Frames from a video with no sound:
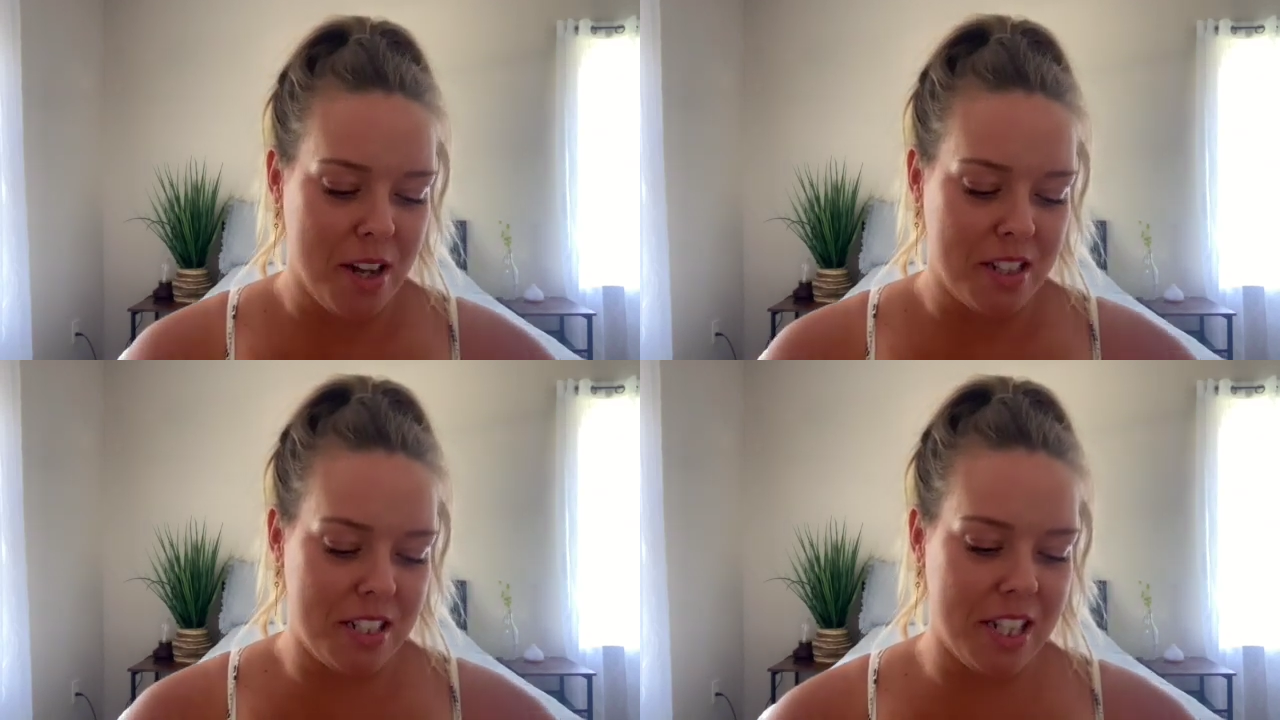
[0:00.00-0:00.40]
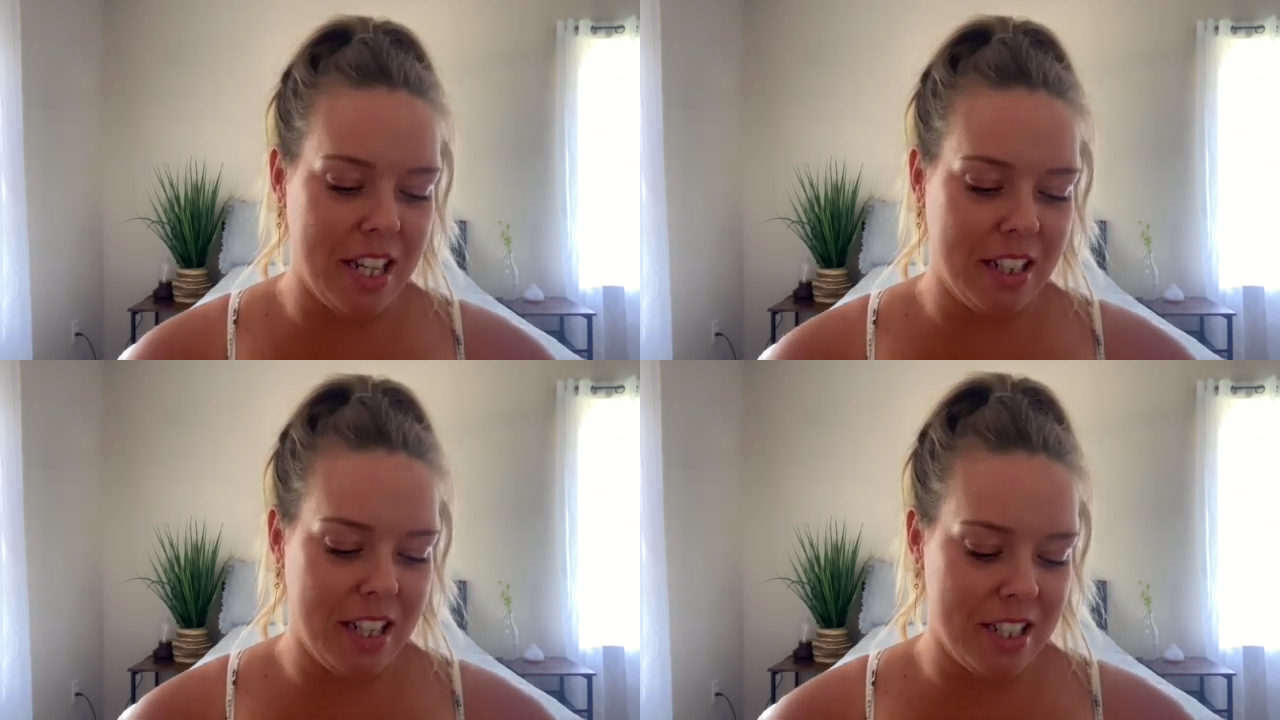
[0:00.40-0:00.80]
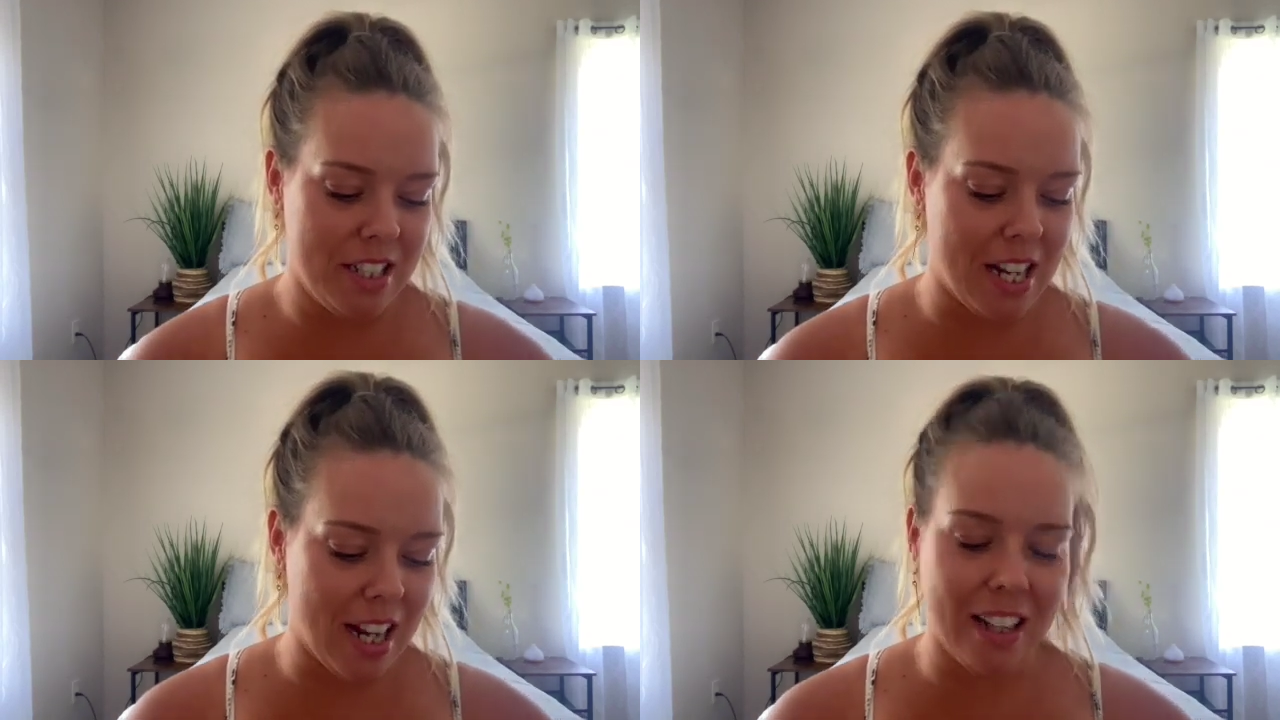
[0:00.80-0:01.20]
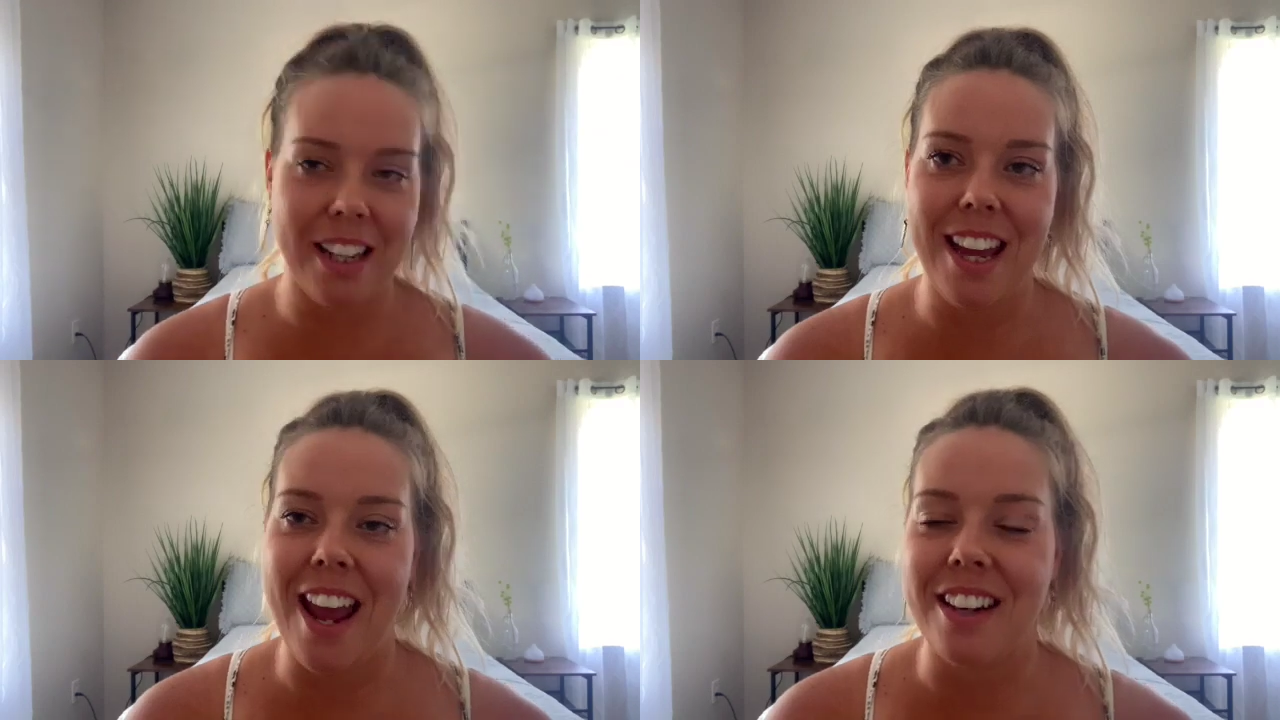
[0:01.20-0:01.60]
seeing these Stanley
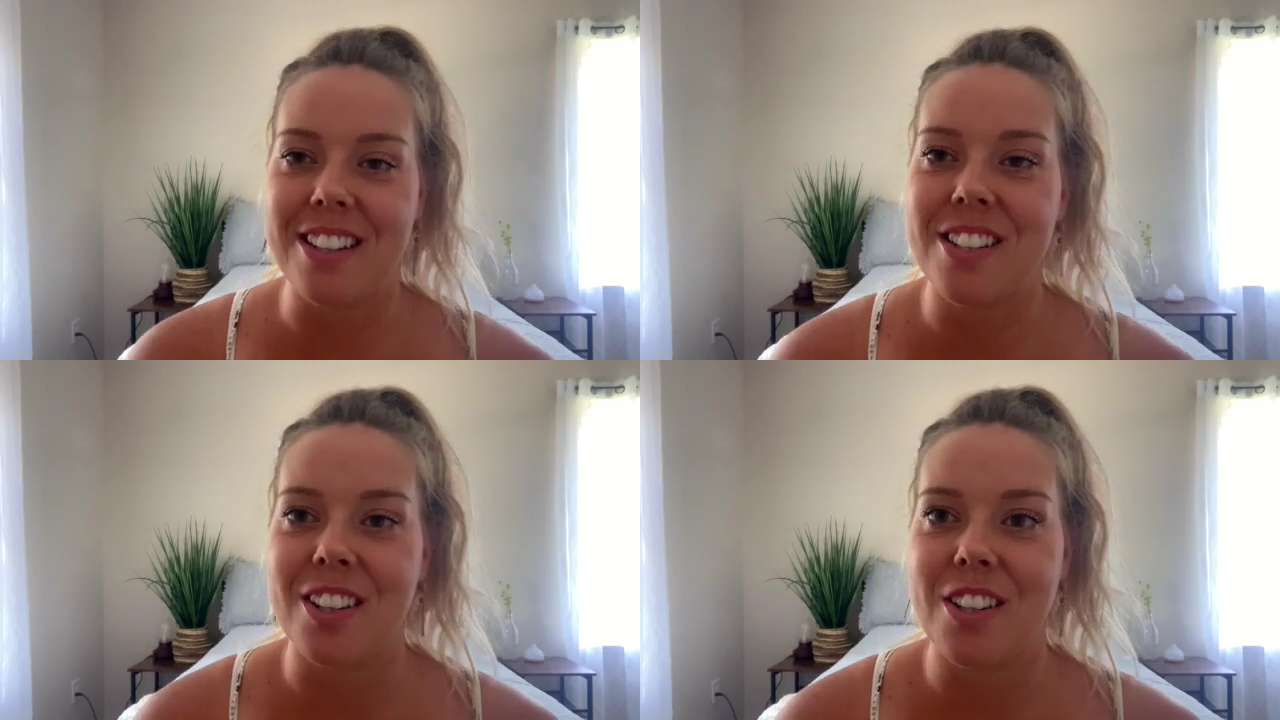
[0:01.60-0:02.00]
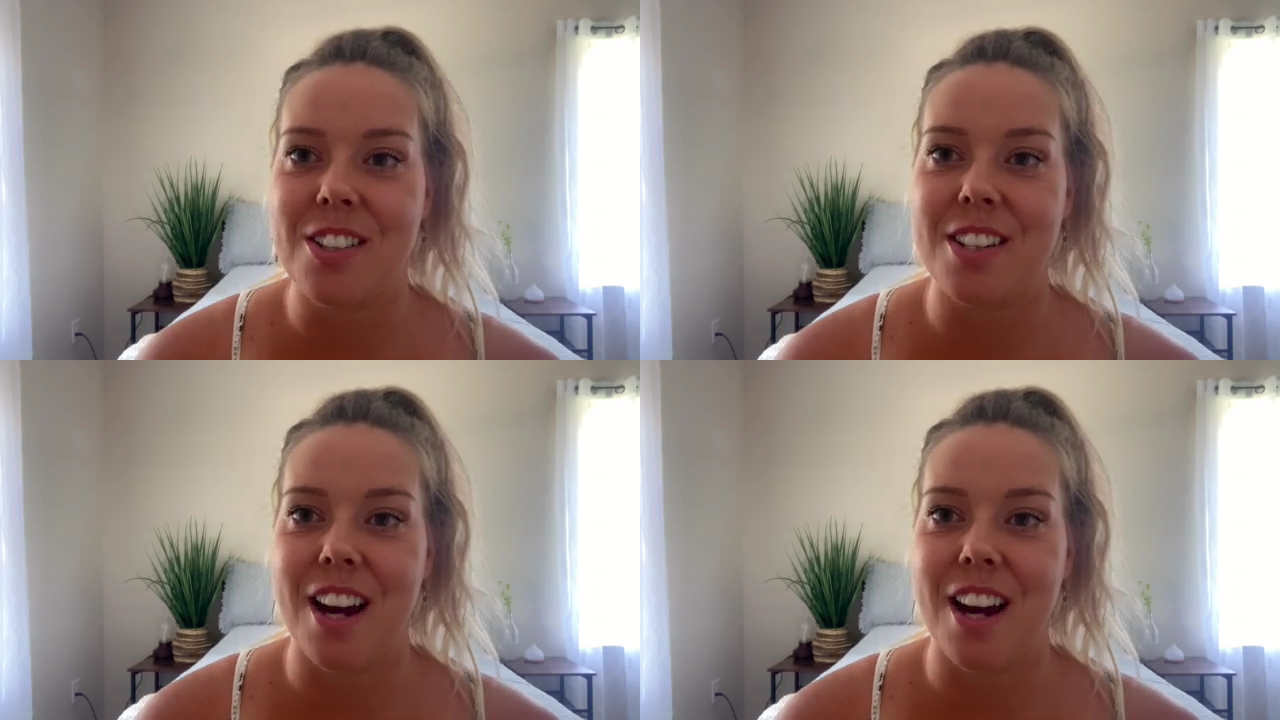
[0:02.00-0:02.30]
canisters.